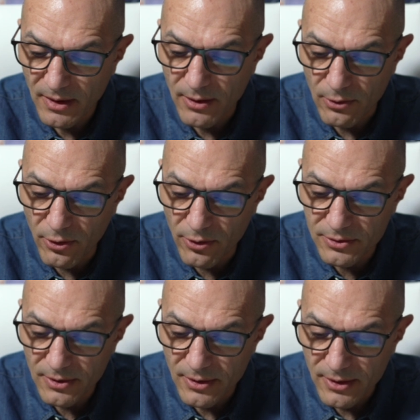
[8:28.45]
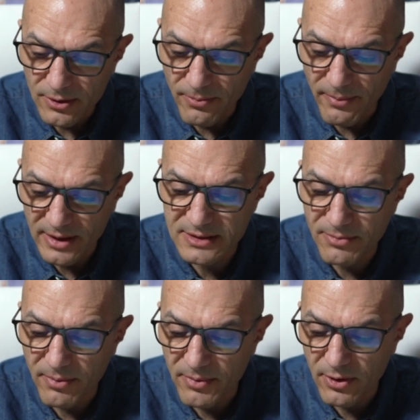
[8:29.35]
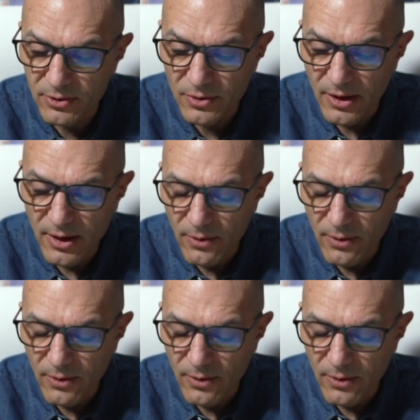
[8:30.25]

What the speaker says: Load, the maximum load,